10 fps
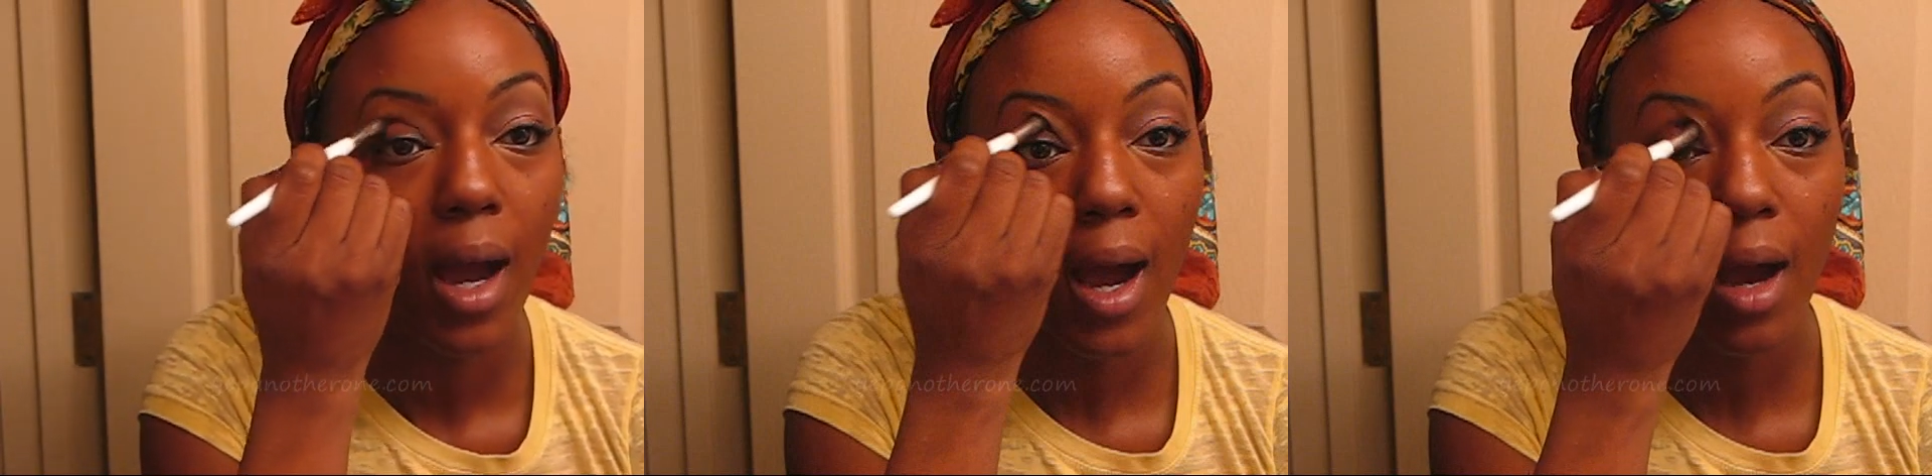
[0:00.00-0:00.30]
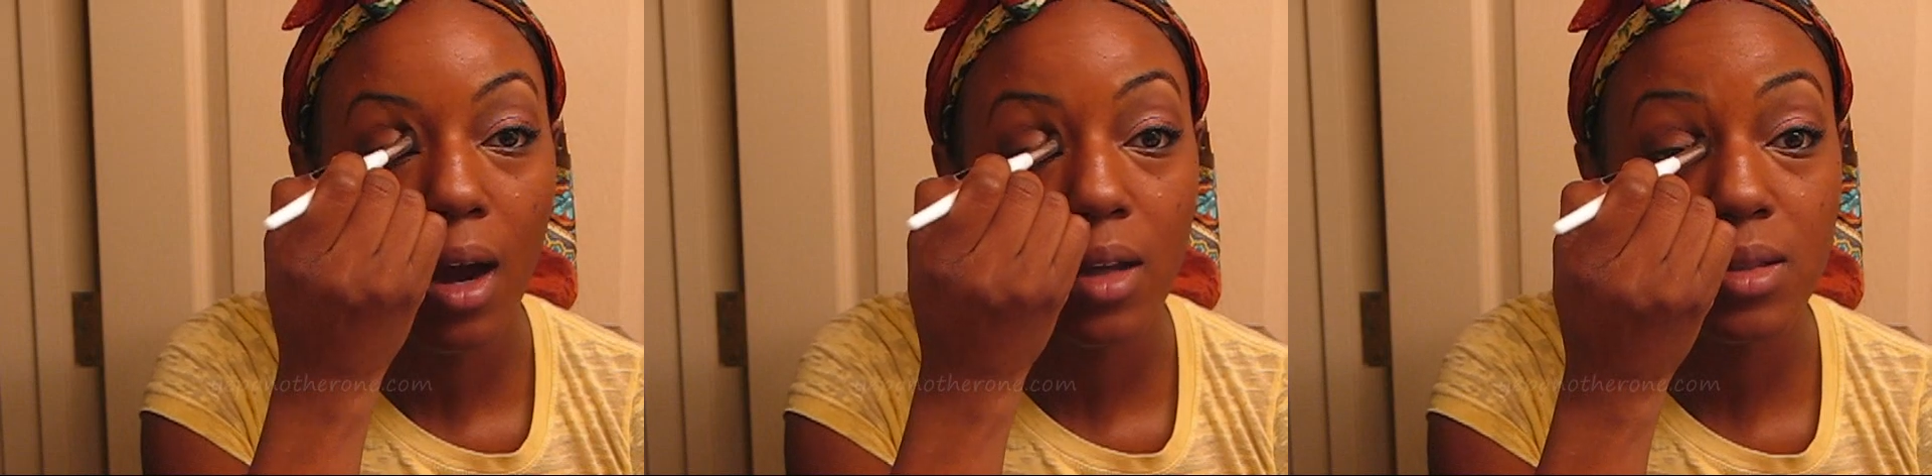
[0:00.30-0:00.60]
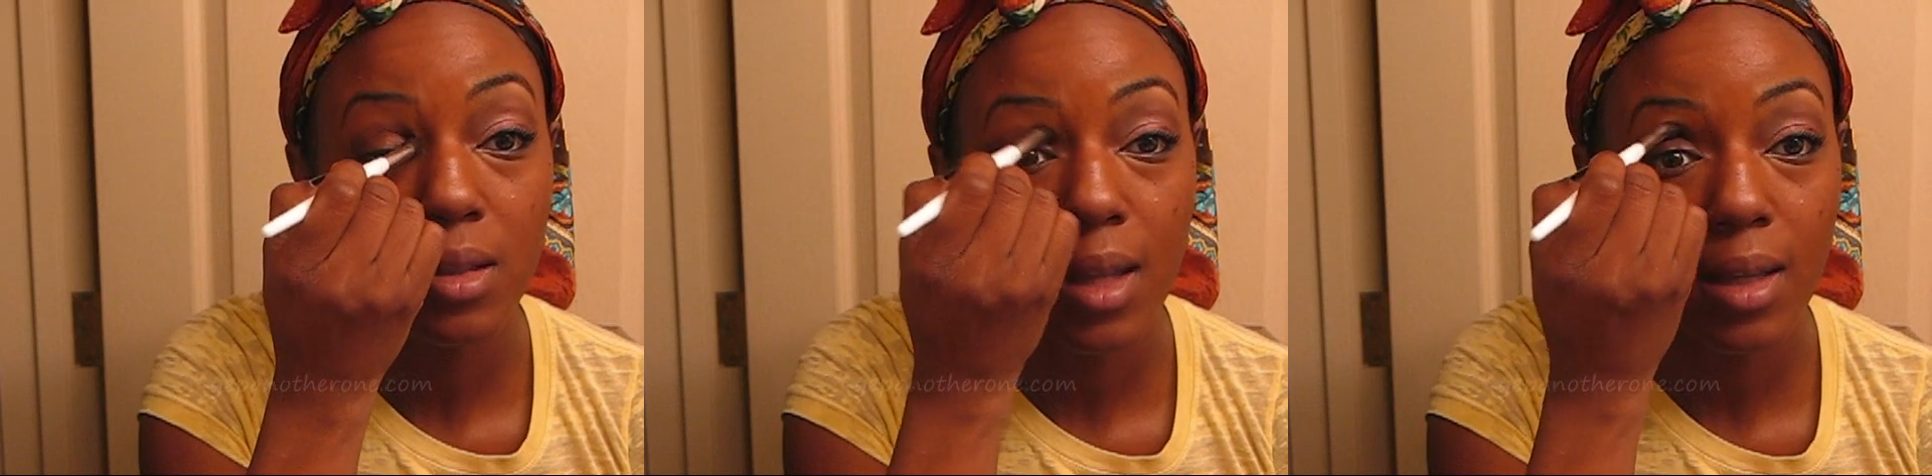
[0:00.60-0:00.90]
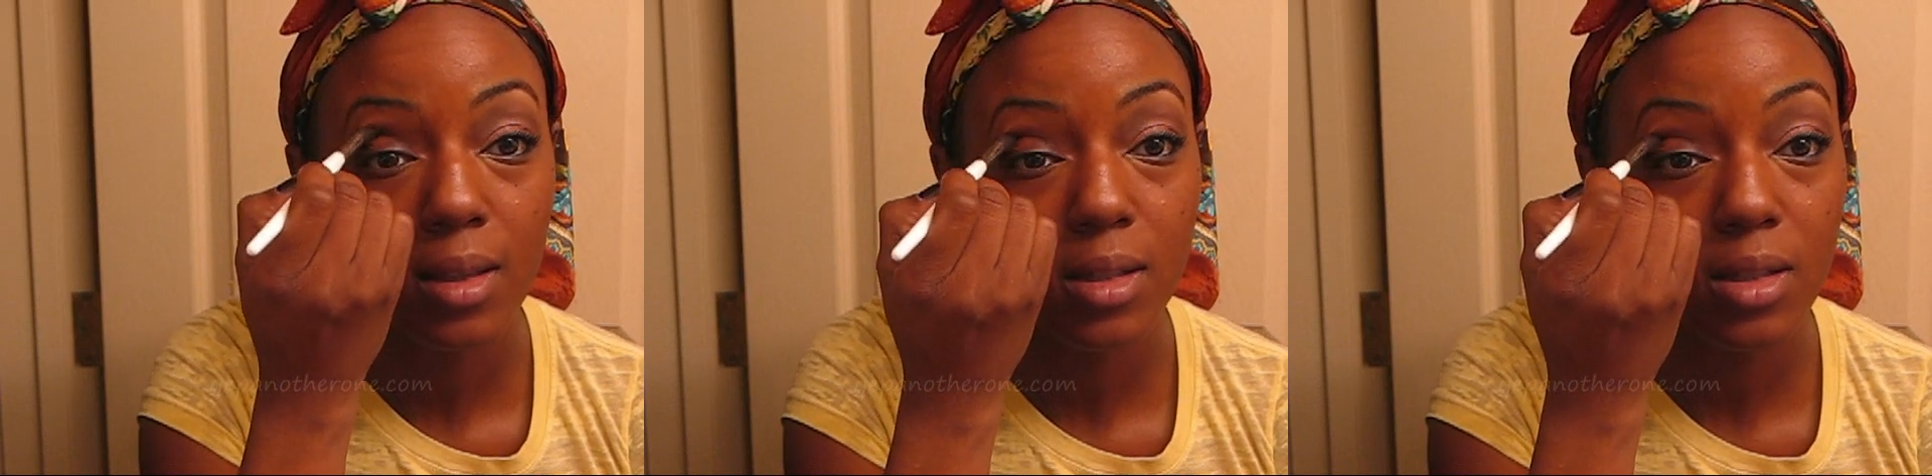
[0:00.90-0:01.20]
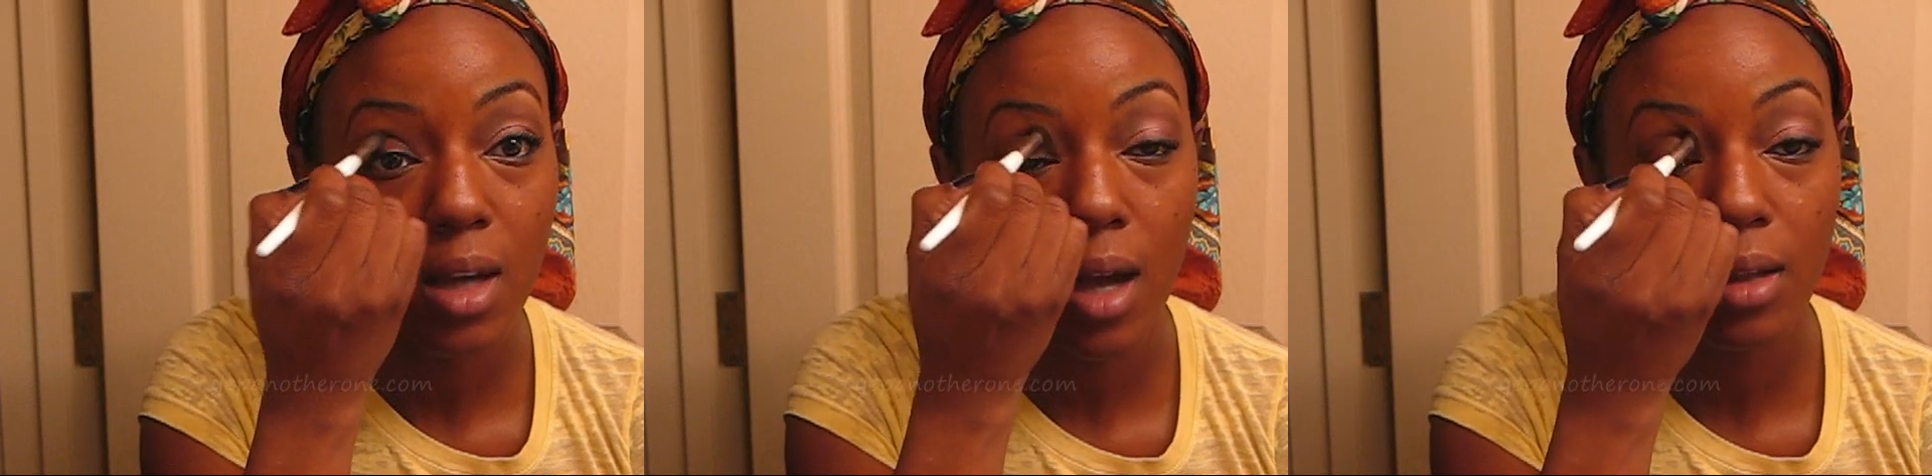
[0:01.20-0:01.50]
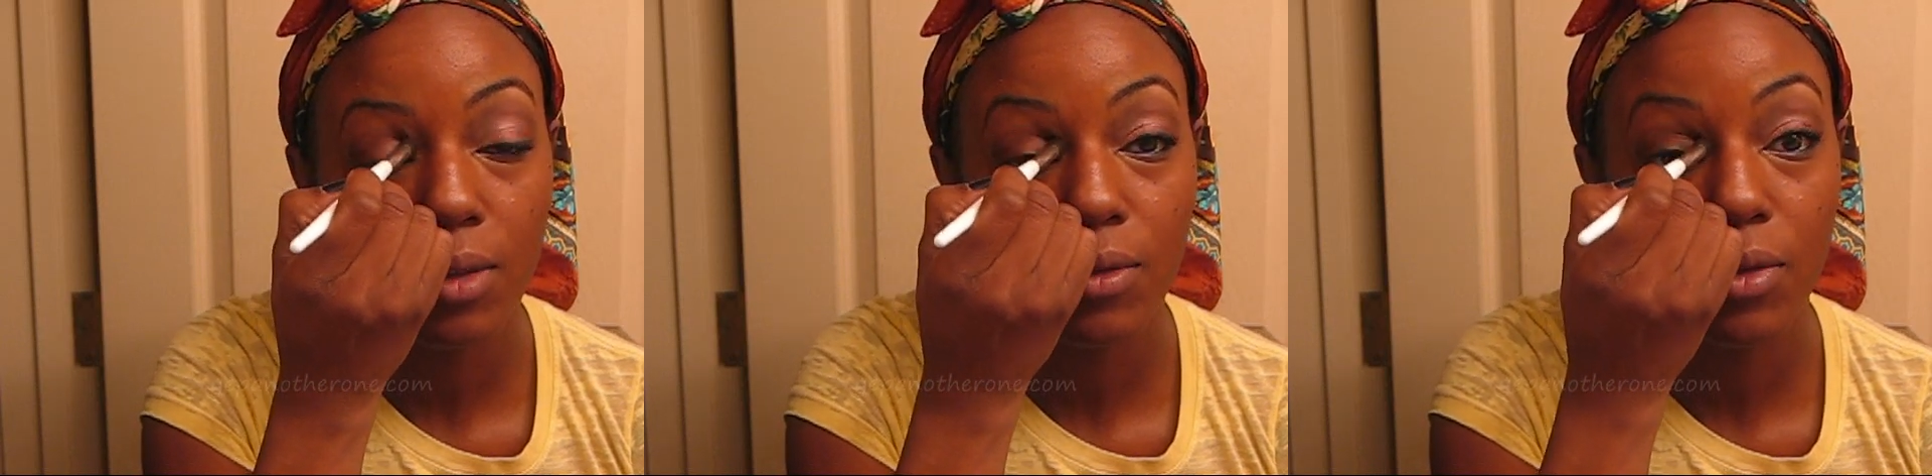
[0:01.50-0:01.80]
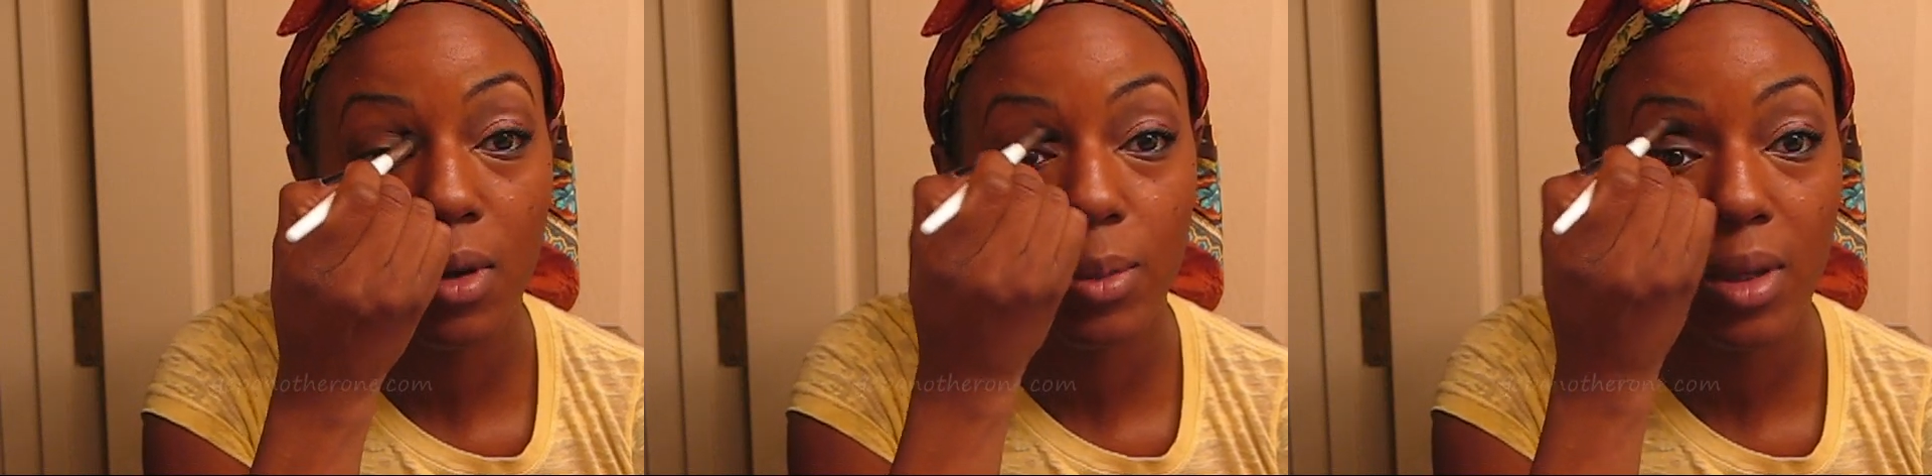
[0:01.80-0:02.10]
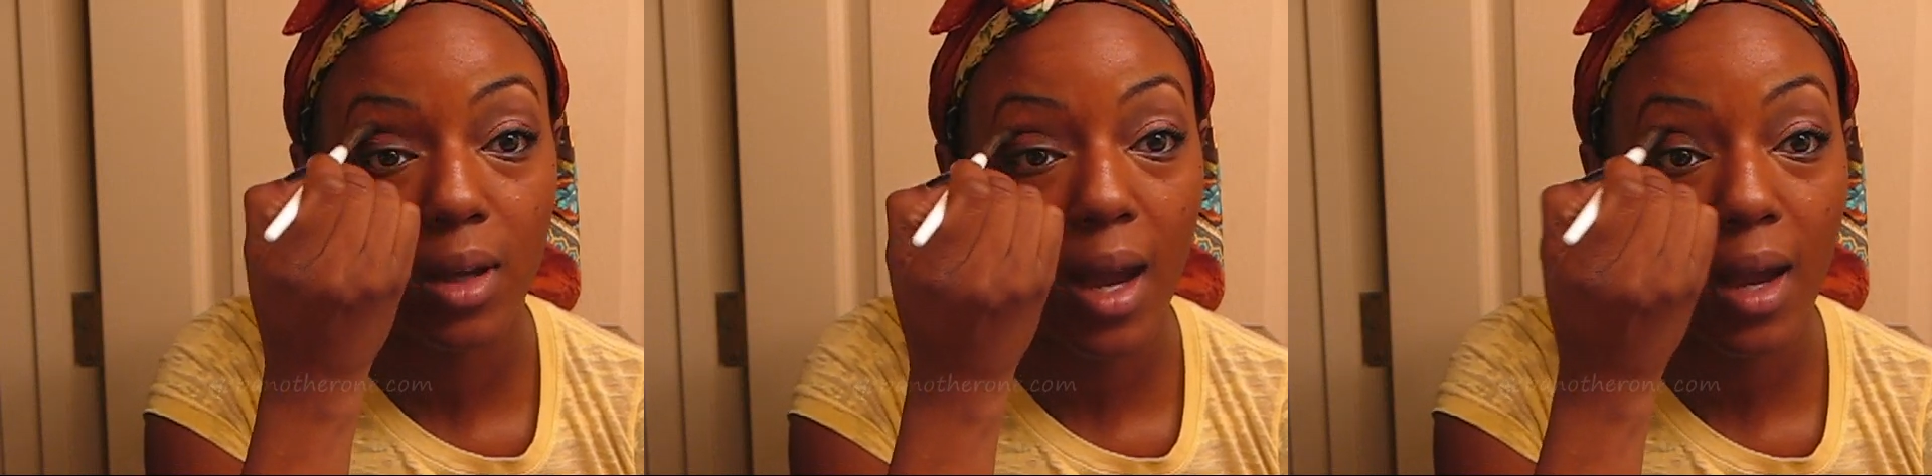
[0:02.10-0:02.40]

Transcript: I also like this chocolate formula.